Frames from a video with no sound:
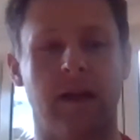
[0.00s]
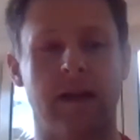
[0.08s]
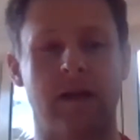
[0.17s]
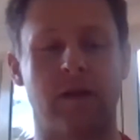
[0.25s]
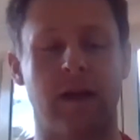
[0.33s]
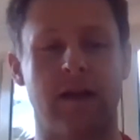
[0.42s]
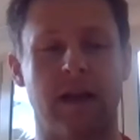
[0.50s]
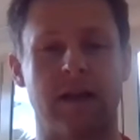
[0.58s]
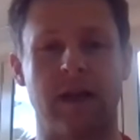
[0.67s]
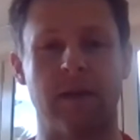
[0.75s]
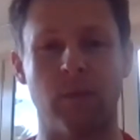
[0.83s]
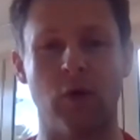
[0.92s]
it's
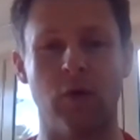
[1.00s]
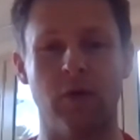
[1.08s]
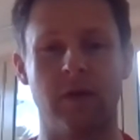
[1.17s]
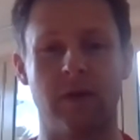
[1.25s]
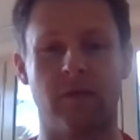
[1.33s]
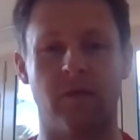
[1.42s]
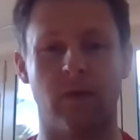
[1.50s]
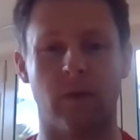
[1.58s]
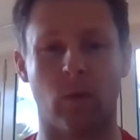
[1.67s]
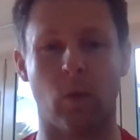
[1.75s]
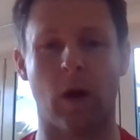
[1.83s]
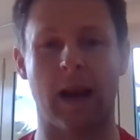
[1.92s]
their mood
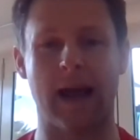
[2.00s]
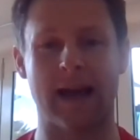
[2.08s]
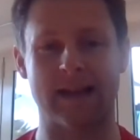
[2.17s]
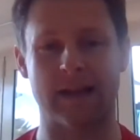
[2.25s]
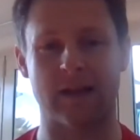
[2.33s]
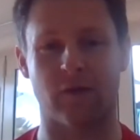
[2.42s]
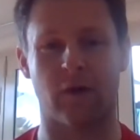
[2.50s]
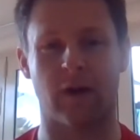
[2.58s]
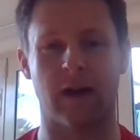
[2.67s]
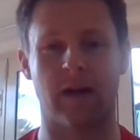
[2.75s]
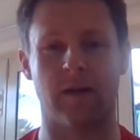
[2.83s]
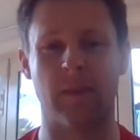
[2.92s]
will last
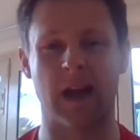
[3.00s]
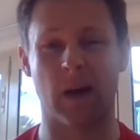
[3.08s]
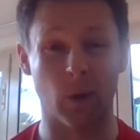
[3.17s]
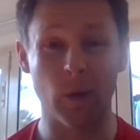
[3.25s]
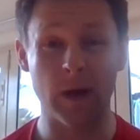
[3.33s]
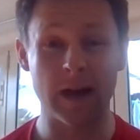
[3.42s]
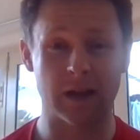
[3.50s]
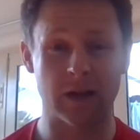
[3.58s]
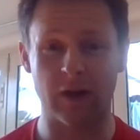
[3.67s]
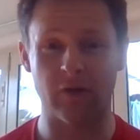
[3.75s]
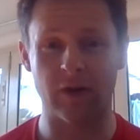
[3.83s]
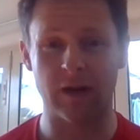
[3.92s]
for maybe a couple of weeks, and they're
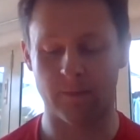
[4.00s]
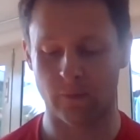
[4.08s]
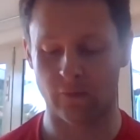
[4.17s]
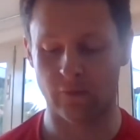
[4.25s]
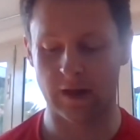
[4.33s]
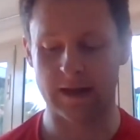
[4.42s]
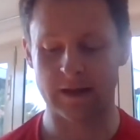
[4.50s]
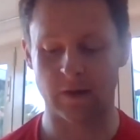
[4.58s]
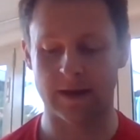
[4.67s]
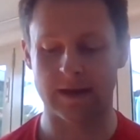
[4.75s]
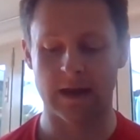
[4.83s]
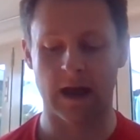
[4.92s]
really, really, really into
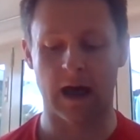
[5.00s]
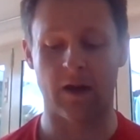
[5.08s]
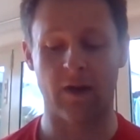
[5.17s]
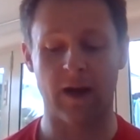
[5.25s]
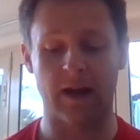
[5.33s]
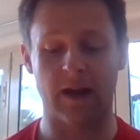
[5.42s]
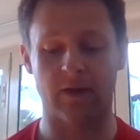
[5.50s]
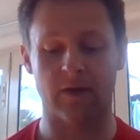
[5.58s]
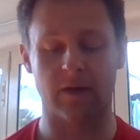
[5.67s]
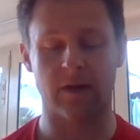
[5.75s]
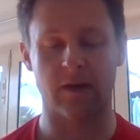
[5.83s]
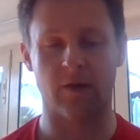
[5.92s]
it. And then
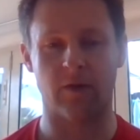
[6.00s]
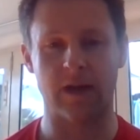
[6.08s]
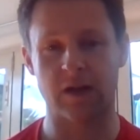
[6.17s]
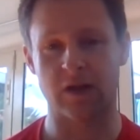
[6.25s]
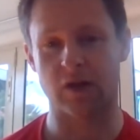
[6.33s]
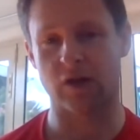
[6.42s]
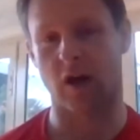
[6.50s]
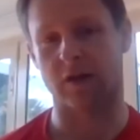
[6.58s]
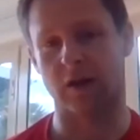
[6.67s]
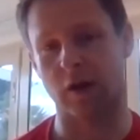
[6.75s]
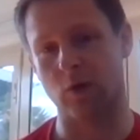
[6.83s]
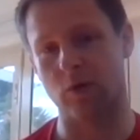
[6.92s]
they start
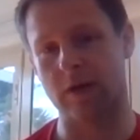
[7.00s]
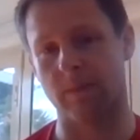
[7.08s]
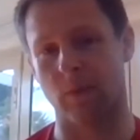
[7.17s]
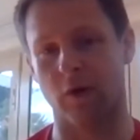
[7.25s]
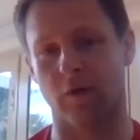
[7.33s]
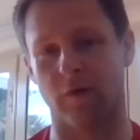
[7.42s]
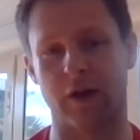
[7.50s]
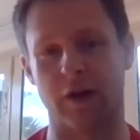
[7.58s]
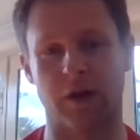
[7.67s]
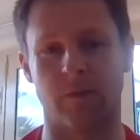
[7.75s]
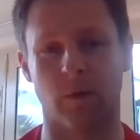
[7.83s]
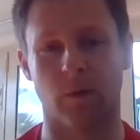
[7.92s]
to lose that
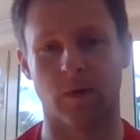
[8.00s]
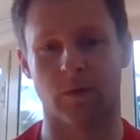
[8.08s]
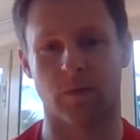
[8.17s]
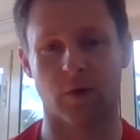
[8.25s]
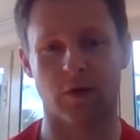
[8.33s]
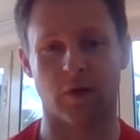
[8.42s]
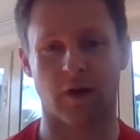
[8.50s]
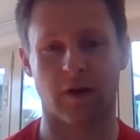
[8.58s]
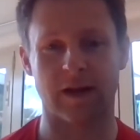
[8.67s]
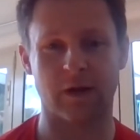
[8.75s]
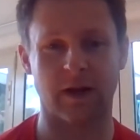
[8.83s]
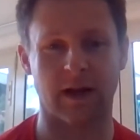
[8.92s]
motivation. But what sort of
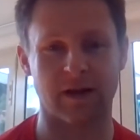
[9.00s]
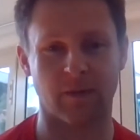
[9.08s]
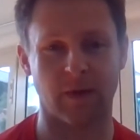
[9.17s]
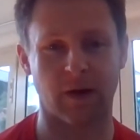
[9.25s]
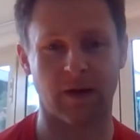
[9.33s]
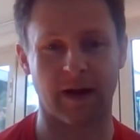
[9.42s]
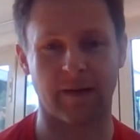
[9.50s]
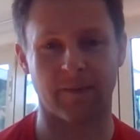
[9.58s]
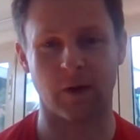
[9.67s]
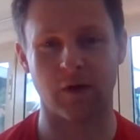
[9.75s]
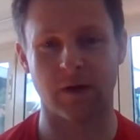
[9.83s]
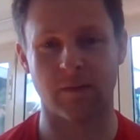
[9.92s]
things can you tell us about that,
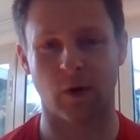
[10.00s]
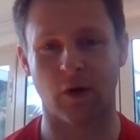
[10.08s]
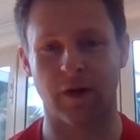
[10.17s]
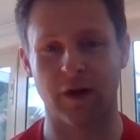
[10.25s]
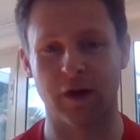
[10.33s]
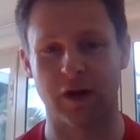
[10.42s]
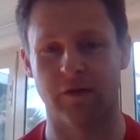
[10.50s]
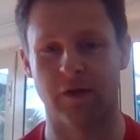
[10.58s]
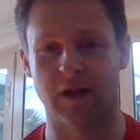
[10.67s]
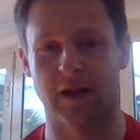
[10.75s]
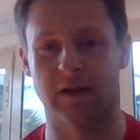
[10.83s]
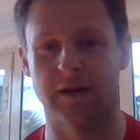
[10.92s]
losing motivation after you
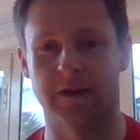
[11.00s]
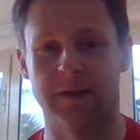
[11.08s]
start?